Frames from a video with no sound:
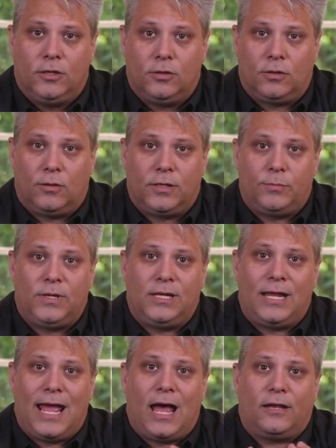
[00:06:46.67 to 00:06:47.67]
you're going to
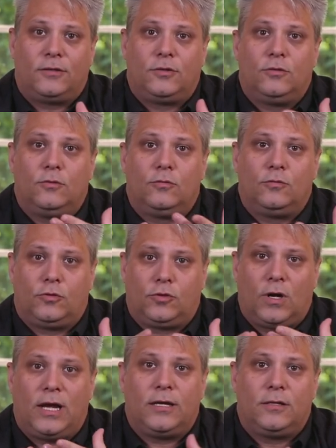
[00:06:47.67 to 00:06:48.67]
be asked to
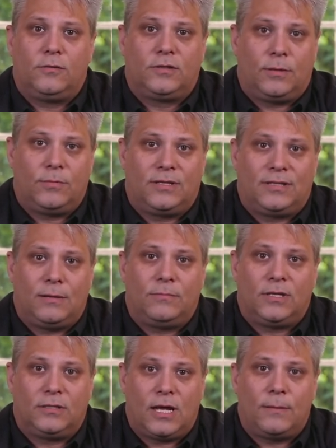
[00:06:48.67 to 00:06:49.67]
try and do some of the
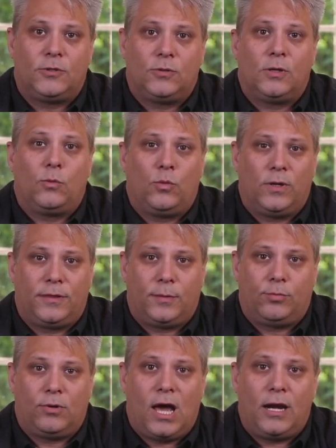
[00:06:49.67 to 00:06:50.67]
same things I'm doing with
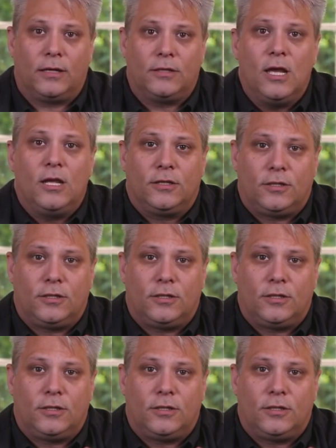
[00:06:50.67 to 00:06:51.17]
the product.